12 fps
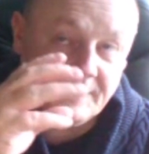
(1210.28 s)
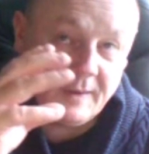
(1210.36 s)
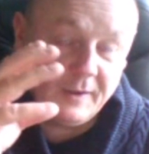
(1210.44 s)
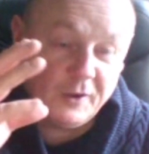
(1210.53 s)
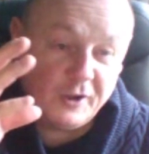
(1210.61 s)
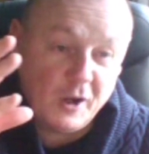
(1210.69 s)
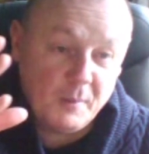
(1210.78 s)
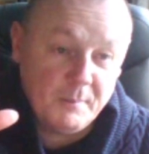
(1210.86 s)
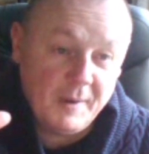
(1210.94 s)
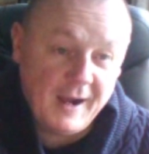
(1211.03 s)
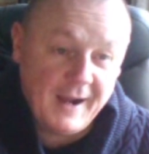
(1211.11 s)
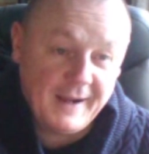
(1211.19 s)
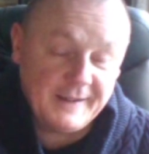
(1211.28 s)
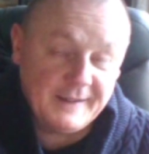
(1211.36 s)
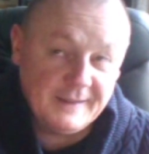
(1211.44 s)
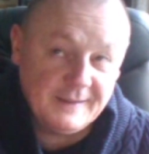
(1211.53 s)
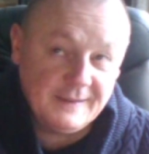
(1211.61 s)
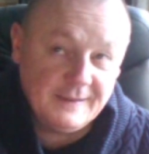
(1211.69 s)
And I come back
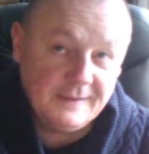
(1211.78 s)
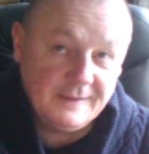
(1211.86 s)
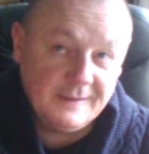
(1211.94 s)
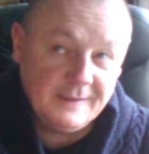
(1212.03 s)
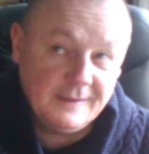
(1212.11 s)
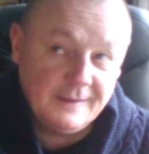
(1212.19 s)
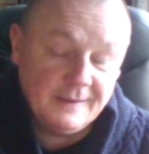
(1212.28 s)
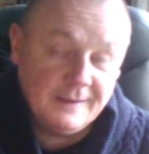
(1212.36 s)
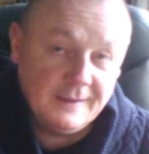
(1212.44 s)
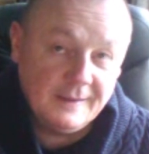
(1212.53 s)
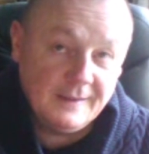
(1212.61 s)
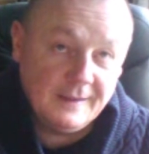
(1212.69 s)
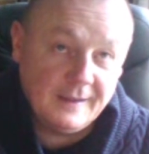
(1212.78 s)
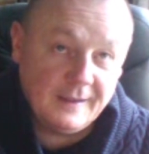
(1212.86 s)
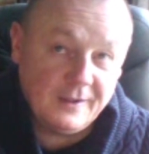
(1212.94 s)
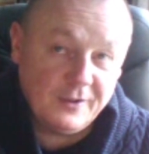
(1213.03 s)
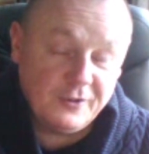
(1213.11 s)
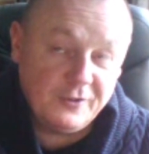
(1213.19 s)

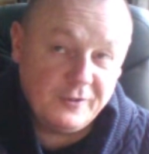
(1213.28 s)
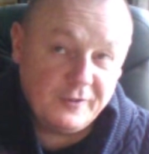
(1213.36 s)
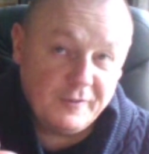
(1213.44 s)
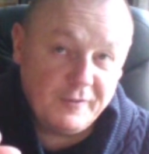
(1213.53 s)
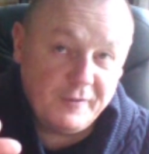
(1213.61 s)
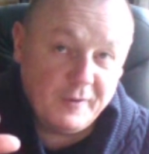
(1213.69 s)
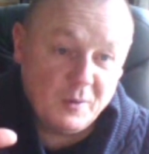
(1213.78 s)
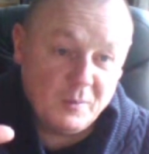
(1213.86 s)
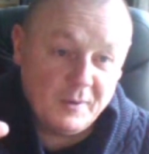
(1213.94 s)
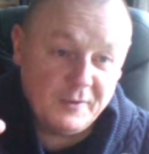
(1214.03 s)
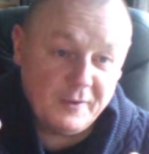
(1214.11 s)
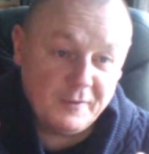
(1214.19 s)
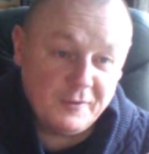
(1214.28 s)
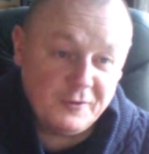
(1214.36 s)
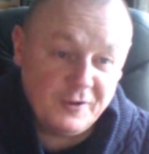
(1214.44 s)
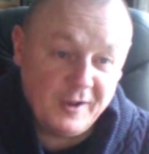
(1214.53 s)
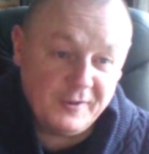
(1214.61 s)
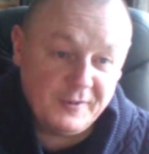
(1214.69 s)
and I just feel myself
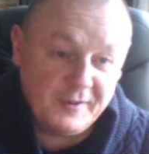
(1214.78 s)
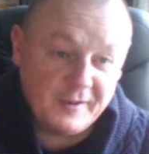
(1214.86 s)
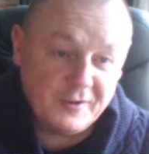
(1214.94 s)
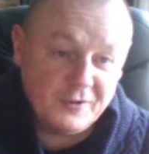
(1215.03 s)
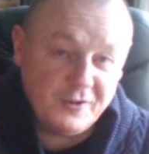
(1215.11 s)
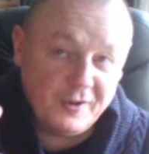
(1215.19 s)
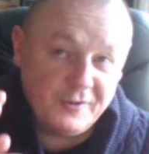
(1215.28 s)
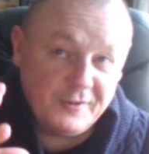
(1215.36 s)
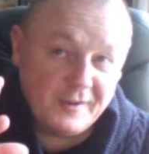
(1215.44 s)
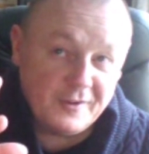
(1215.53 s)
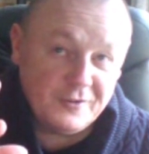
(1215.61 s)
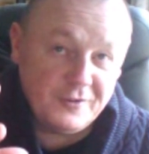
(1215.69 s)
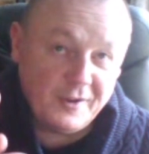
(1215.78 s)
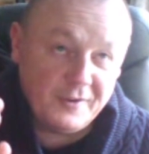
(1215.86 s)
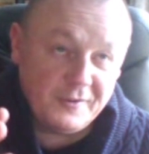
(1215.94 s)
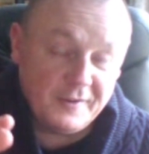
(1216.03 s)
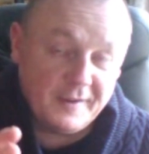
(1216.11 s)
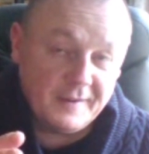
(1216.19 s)
adjusting
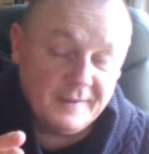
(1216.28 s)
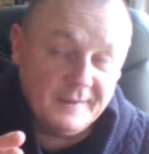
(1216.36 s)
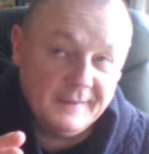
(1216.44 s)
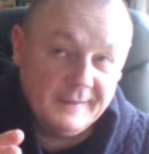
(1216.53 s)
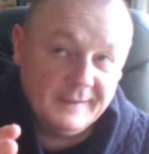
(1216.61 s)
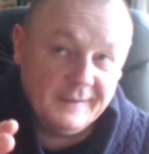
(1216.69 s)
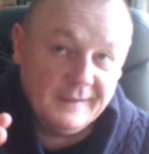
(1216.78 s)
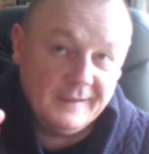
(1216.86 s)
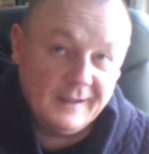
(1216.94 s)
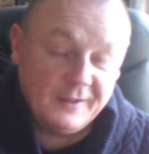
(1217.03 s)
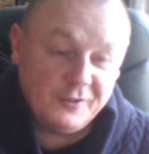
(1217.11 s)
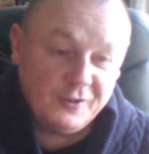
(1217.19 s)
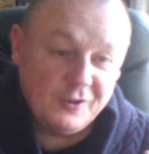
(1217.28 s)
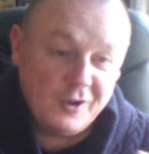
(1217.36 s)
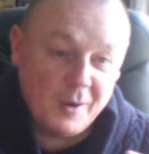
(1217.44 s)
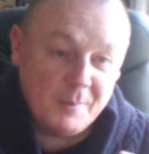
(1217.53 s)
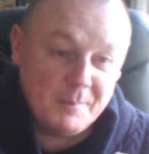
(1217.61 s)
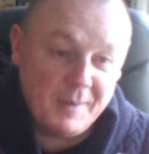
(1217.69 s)
as you
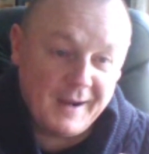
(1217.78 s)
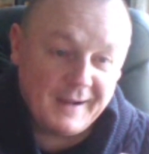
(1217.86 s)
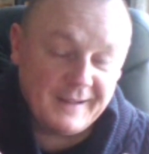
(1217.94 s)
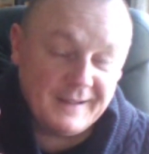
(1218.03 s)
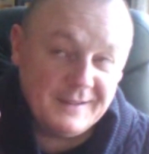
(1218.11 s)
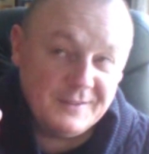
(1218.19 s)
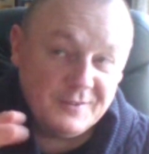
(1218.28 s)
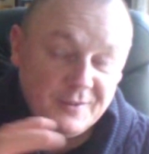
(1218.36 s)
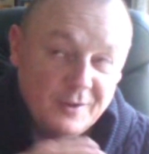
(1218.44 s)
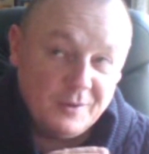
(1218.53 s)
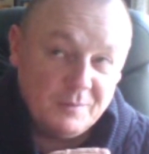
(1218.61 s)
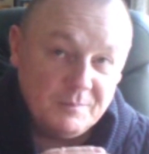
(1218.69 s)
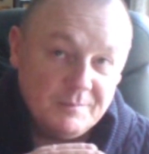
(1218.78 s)
come back into